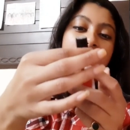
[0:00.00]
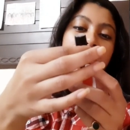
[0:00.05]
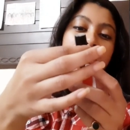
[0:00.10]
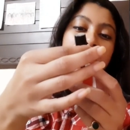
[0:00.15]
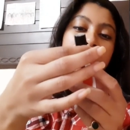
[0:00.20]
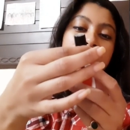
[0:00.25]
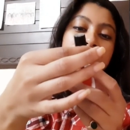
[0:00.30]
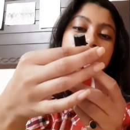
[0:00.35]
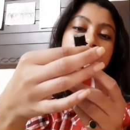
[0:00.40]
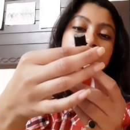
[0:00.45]

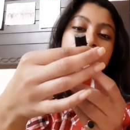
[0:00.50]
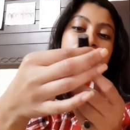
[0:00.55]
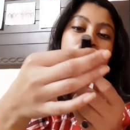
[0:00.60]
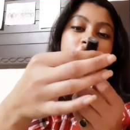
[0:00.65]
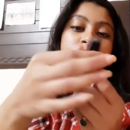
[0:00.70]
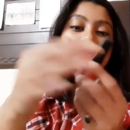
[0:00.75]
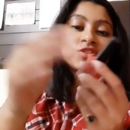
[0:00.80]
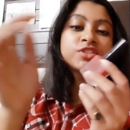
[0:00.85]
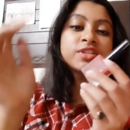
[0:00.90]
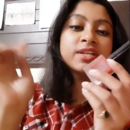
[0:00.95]
and the name
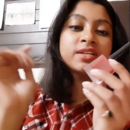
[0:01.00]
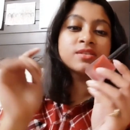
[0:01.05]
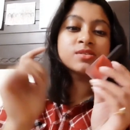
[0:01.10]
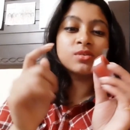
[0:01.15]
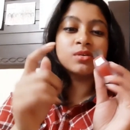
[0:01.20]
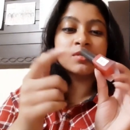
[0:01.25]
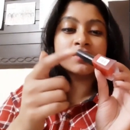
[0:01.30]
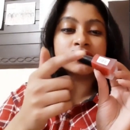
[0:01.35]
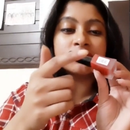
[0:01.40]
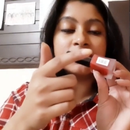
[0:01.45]
of the shade is
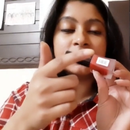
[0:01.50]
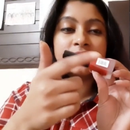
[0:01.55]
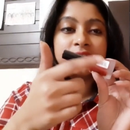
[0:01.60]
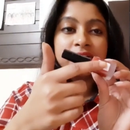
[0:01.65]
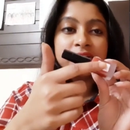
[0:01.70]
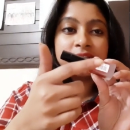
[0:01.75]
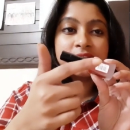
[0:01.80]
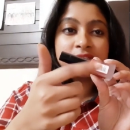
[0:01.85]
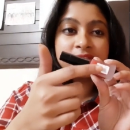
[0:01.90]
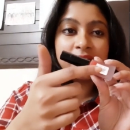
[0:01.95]
also
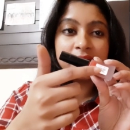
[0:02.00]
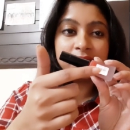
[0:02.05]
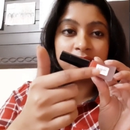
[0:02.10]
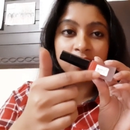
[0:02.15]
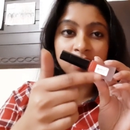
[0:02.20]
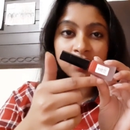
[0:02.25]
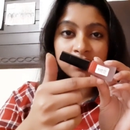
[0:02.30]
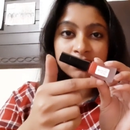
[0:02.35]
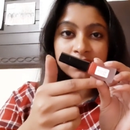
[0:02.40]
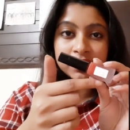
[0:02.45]
written in the side
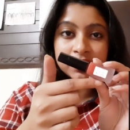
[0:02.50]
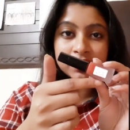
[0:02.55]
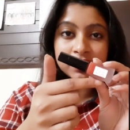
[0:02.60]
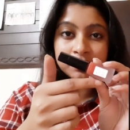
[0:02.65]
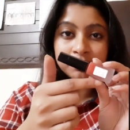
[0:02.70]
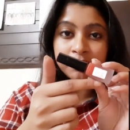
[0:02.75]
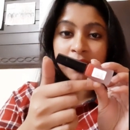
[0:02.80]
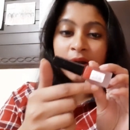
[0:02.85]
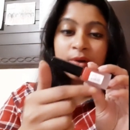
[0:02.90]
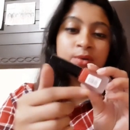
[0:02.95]
along with
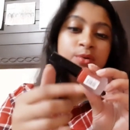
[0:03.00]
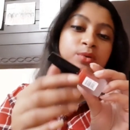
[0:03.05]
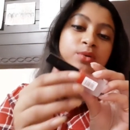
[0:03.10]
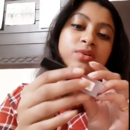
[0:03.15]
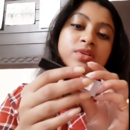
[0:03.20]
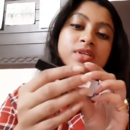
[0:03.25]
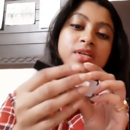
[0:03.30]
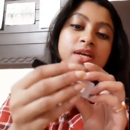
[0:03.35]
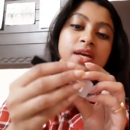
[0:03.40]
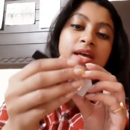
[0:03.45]
the
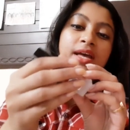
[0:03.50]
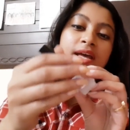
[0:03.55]
barcode.